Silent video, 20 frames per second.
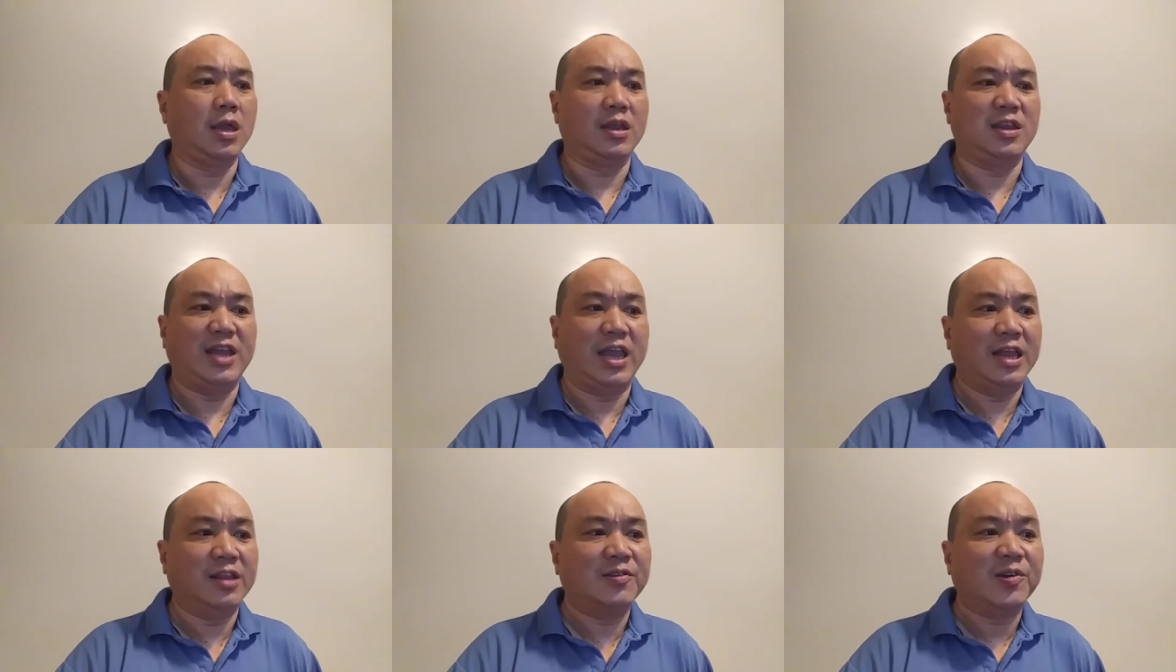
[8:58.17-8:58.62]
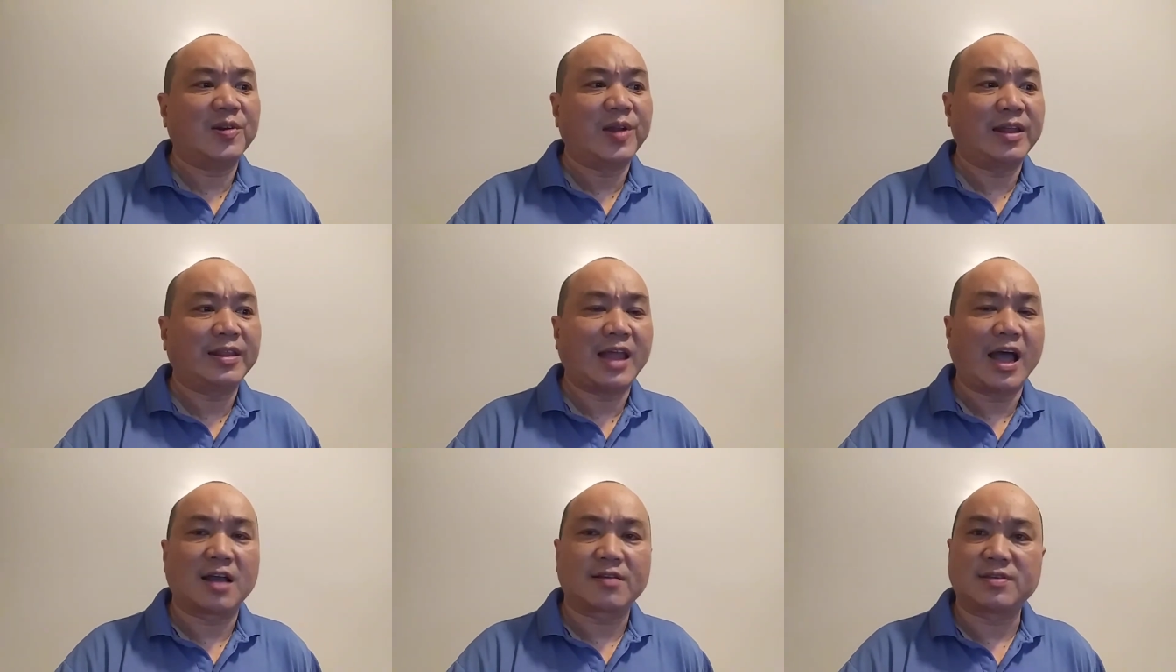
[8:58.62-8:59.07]
The
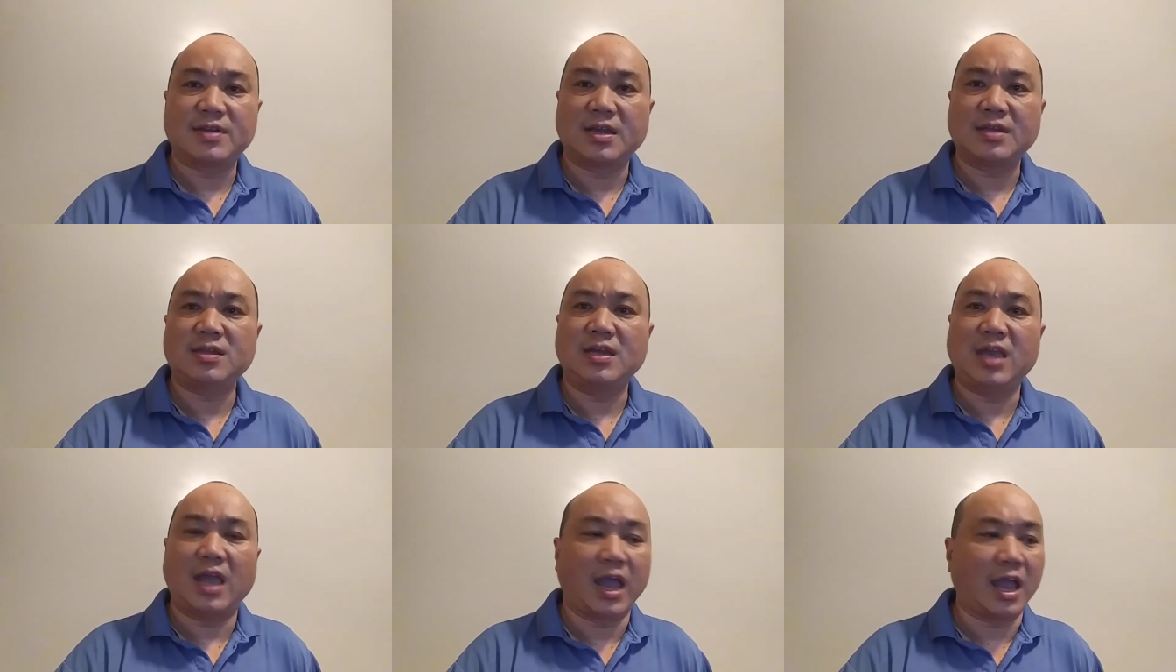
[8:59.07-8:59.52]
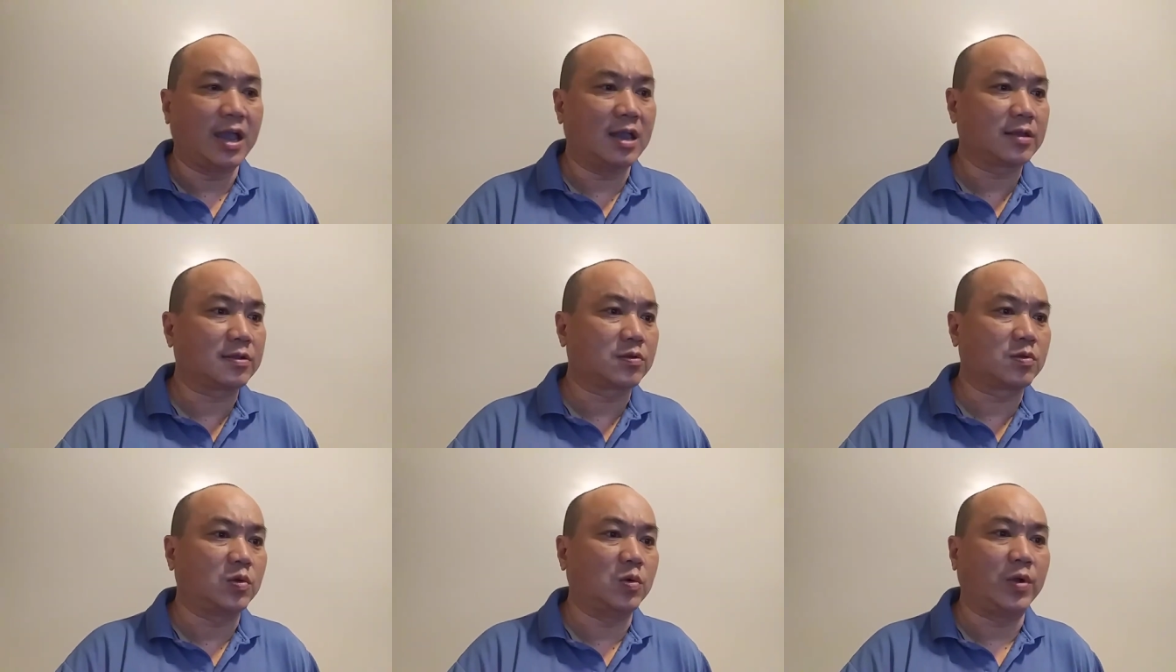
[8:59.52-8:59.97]
internet access he
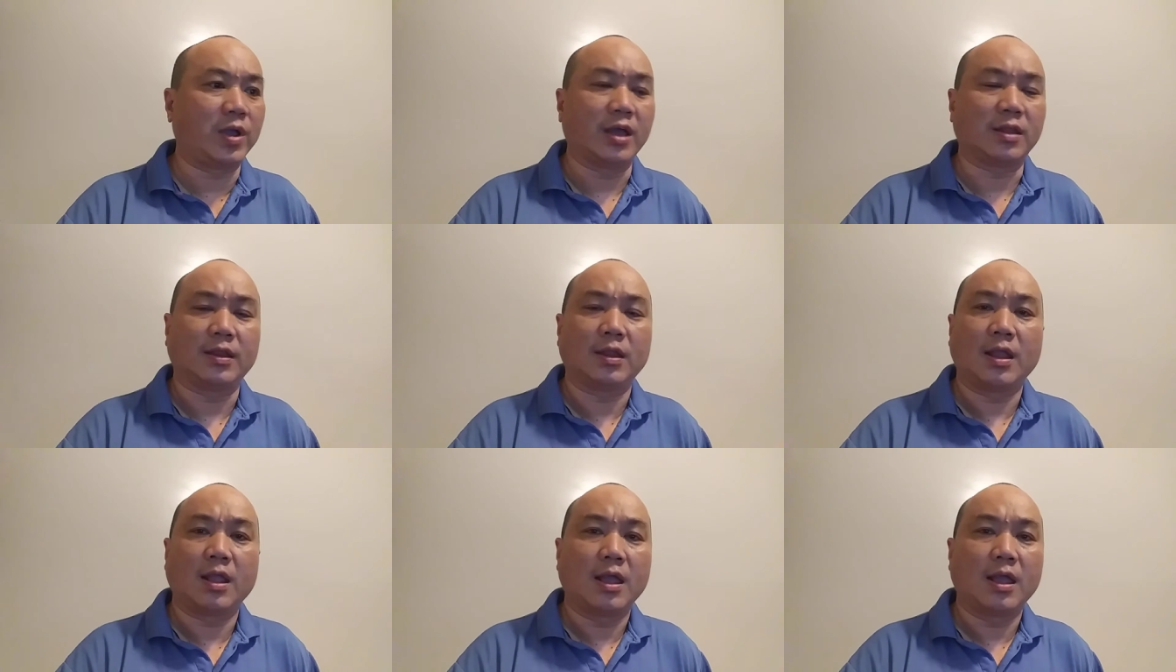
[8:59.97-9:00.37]
has to get